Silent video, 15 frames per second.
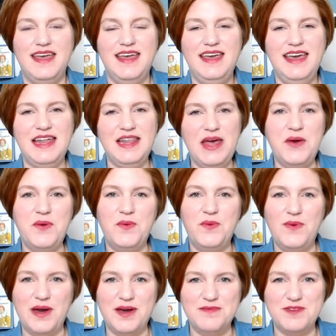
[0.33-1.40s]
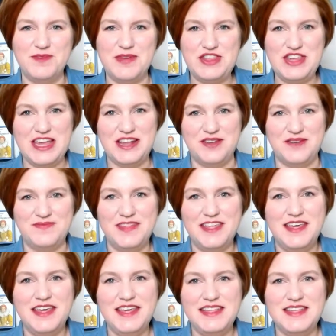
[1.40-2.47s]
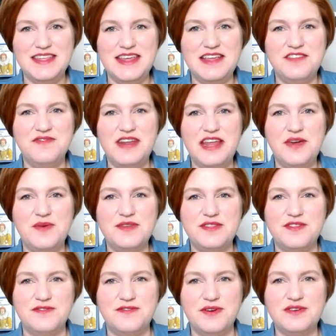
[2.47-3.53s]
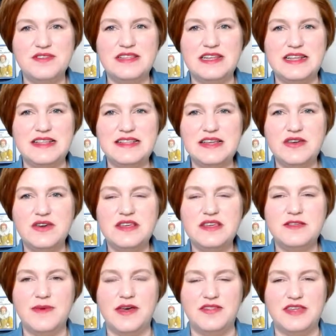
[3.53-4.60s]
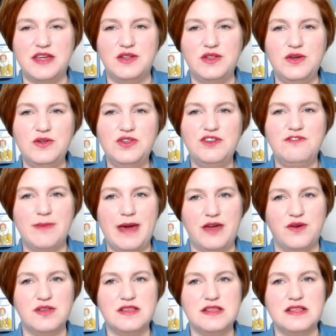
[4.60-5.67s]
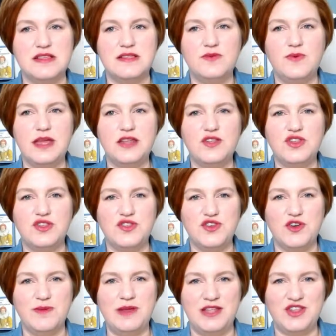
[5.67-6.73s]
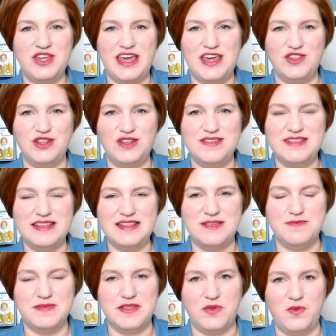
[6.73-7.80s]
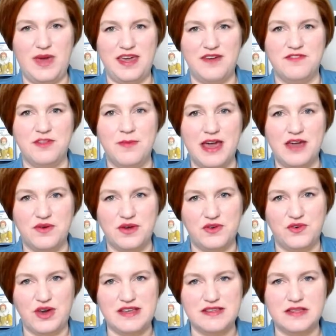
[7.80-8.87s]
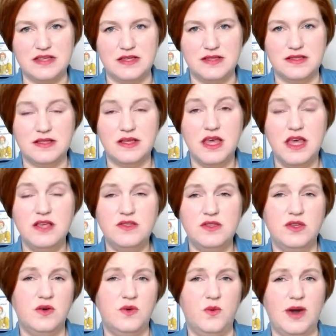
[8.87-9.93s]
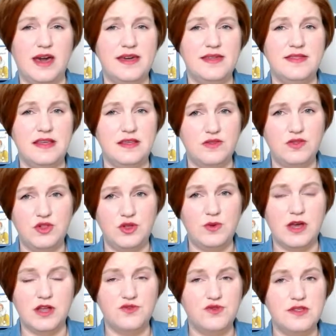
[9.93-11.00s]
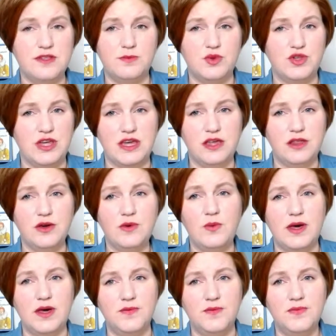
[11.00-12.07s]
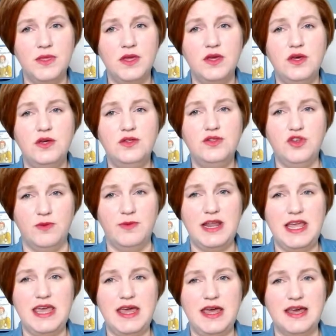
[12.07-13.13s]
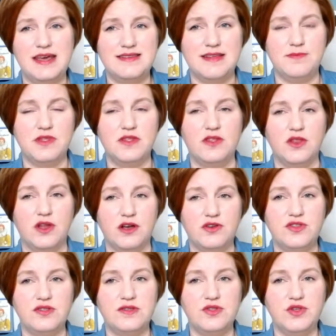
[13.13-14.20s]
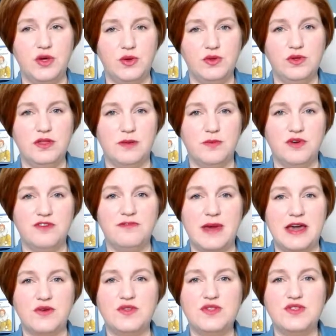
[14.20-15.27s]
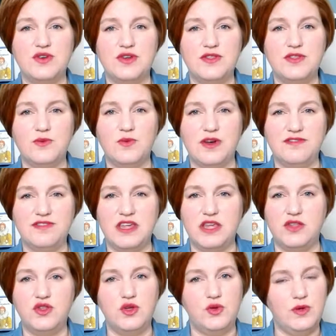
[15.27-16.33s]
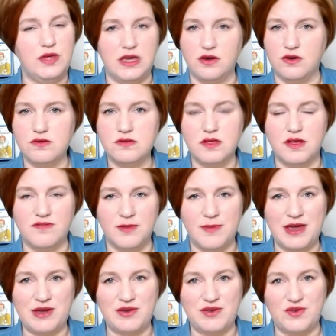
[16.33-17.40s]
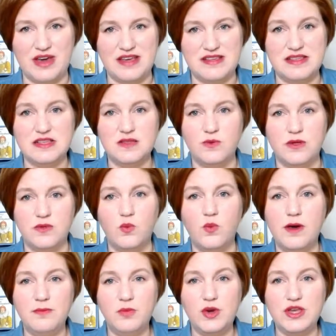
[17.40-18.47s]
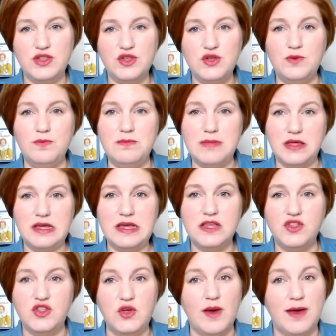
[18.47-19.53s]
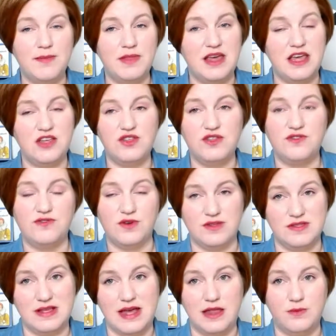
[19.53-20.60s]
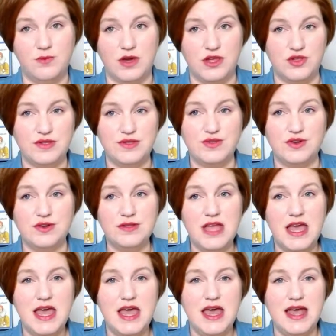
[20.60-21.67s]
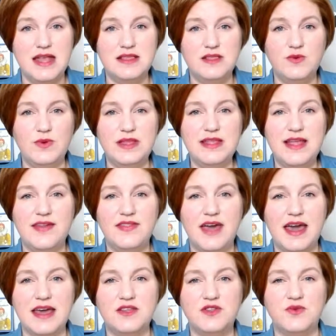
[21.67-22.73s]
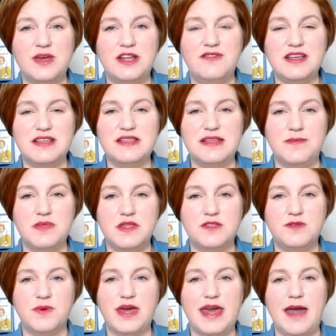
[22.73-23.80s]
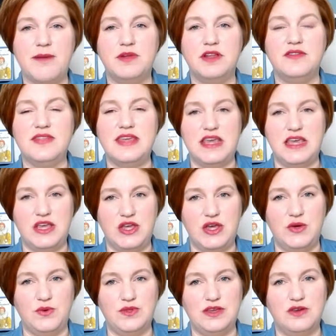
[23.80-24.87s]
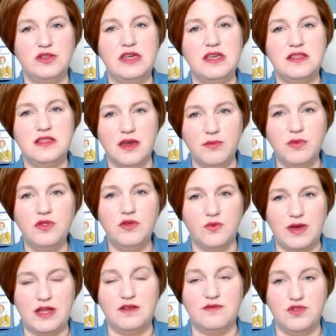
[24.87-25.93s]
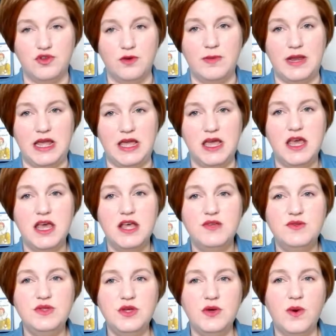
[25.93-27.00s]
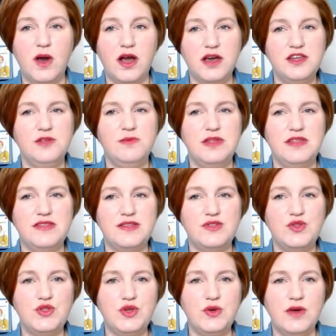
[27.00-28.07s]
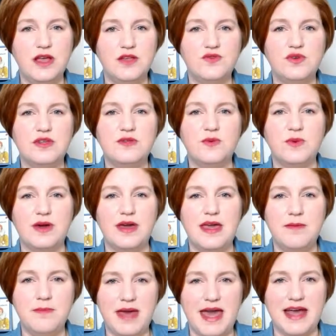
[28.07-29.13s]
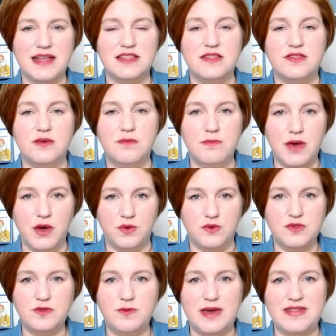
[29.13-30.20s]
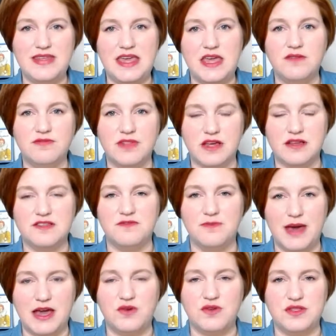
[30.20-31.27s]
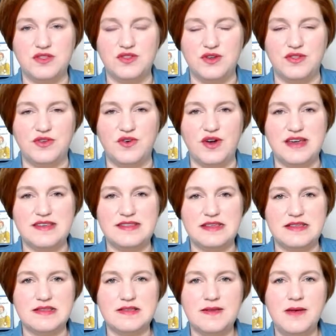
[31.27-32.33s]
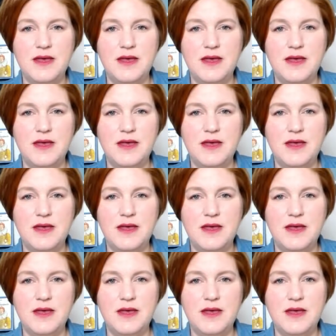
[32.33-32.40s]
Hello, welcome to my channel. Today's video is the first in a series about the inclusion of migrants in Swedish and German educational systems in the wake of the migrant crisis. So why these two countries in particular? Well, Germany accepted the largest total number of migrants during the roughly 2 years of the migrant crisis, with 1.2 million new applications for asylum registered, and Sweden had the highest rate of acceptance per capita in the EU, nearly double the rate of Germany. So arguably these two countries were impacted the most by the influx of migrants during the crisis.